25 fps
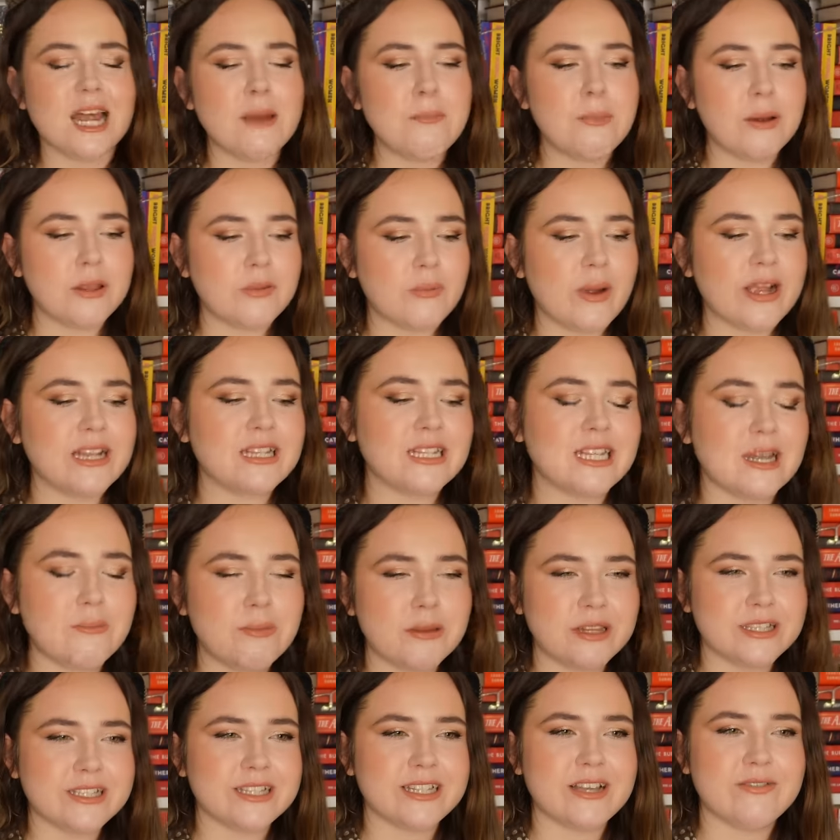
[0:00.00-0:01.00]
I put, wait, did I
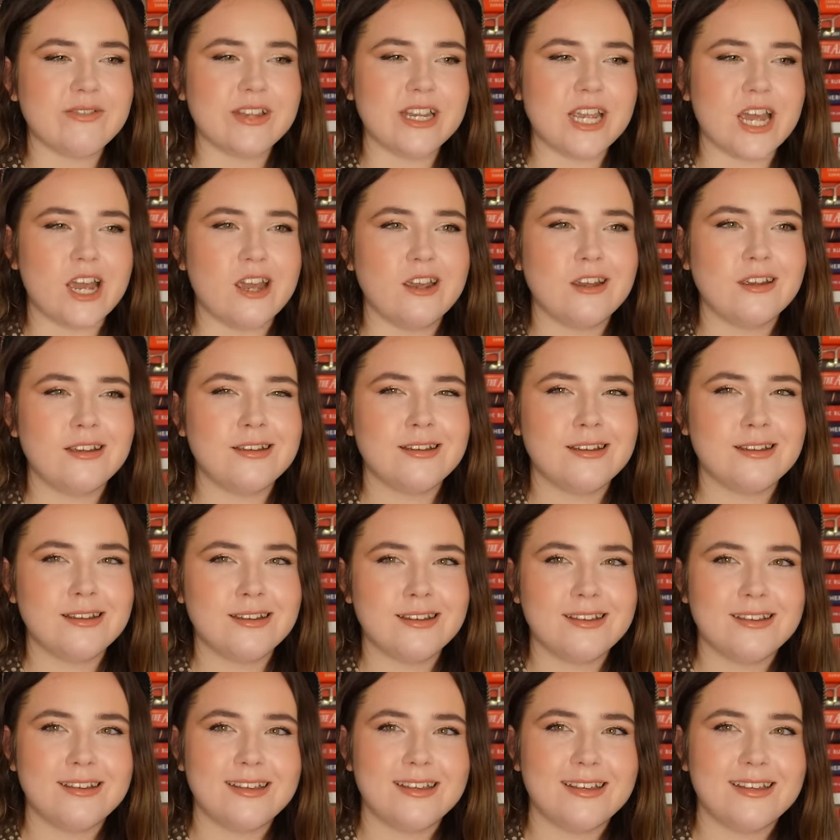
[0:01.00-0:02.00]
put this on the video?
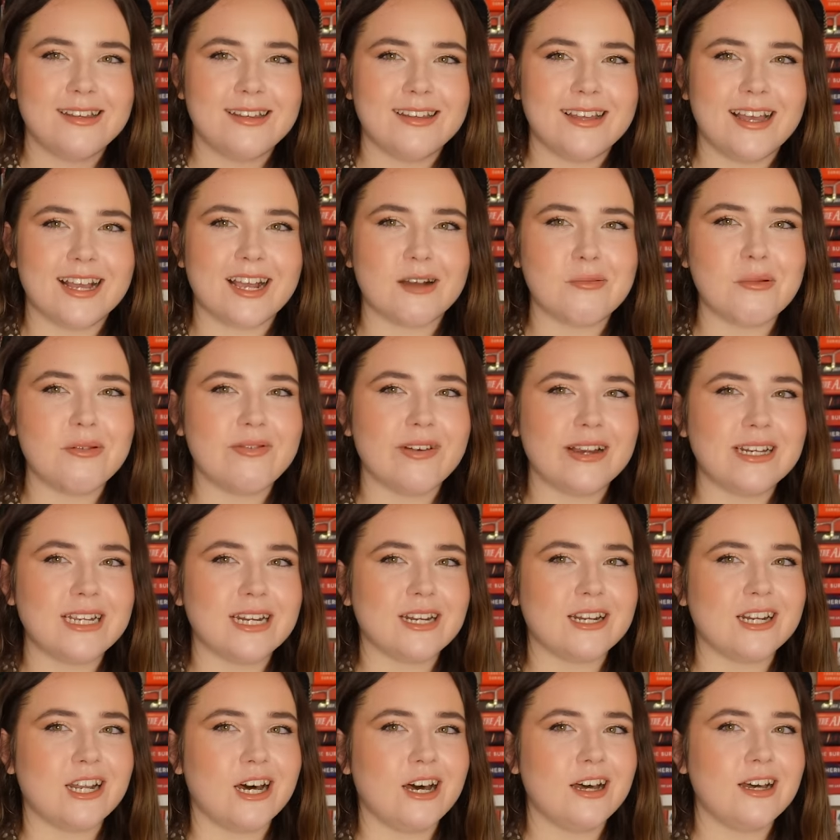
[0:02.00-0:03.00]
I can't remember if I
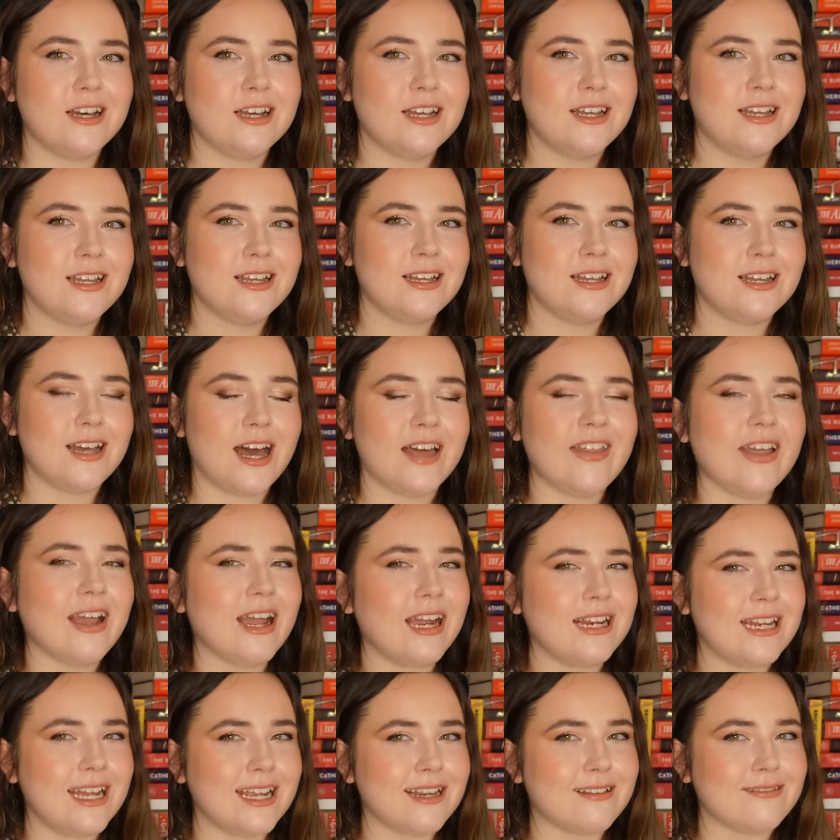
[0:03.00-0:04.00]
did or not. I
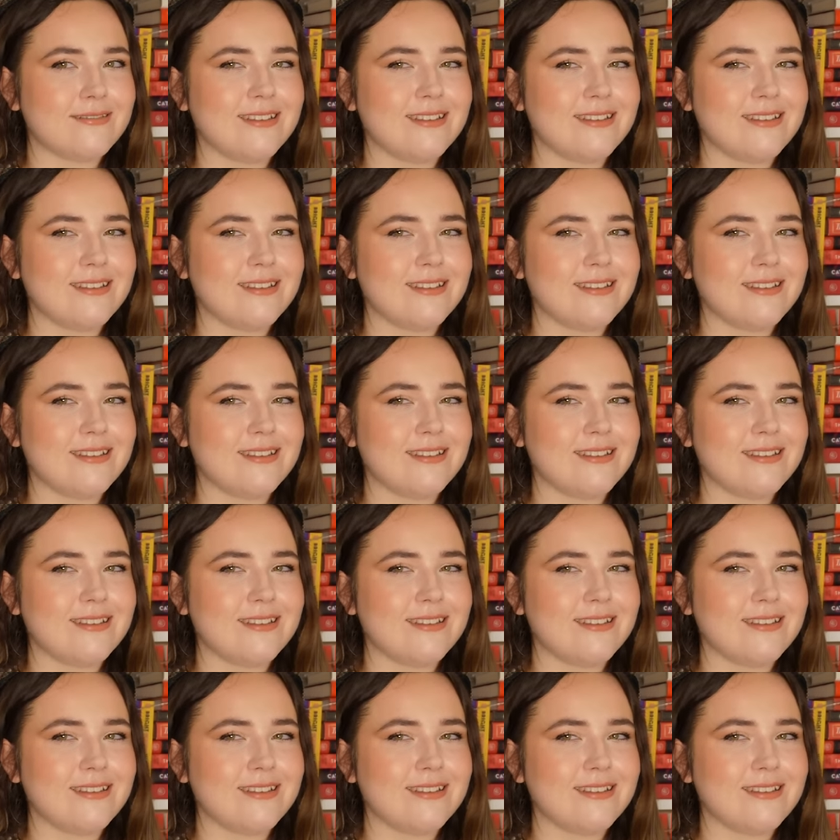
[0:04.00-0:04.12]
think I did.